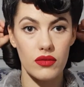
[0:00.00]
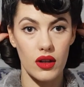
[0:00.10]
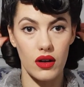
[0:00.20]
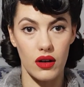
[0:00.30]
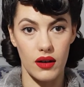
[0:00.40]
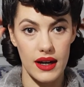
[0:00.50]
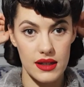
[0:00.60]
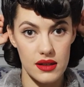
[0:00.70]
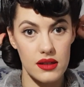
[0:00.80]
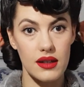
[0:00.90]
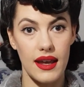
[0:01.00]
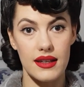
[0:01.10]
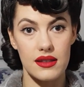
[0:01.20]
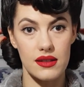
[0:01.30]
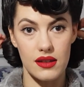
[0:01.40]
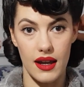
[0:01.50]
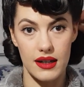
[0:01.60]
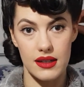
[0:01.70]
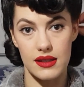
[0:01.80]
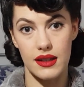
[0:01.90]
Alright, today it's decided
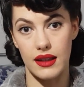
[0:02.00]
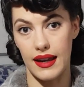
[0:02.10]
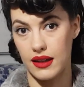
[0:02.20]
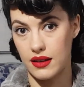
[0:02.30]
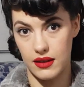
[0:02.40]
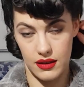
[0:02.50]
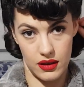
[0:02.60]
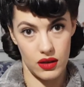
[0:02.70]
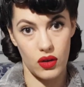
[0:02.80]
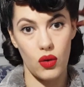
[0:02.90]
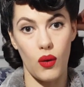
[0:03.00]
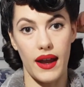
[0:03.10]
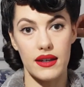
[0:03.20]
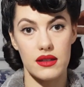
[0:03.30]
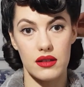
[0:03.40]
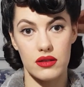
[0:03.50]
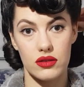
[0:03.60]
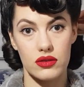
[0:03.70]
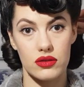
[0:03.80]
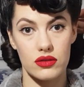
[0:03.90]
to sit like quite
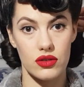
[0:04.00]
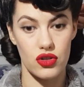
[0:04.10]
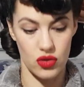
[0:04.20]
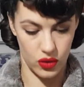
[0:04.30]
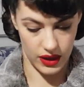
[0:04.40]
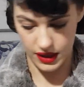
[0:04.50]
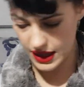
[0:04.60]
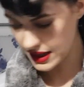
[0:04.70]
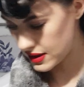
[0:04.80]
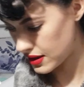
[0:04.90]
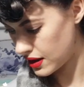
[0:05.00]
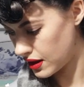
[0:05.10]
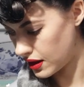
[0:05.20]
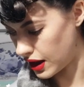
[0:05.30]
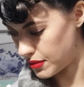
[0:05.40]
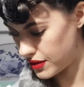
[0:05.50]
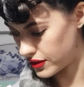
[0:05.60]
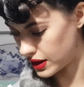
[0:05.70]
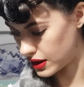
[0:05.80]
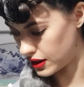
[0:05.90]
short and neat. I'm even
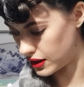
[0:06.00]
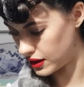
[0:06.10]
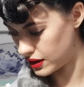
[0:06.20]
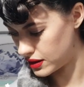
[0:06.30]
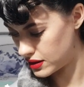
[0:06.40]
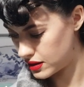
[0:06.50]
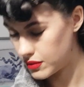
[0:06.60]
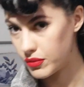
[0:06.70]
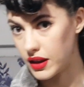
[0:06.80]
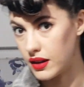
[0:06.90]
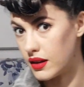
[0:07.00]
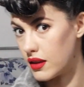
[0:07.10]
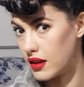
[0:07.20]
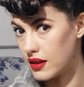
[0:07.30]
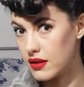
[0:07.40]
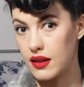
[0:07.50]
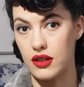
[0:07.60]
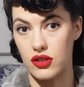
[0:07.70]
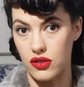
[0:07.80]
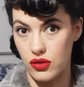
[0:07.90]
gonna pin these
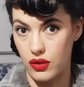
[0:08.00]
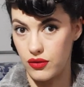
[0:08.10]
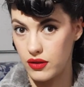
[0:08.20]
sections sort of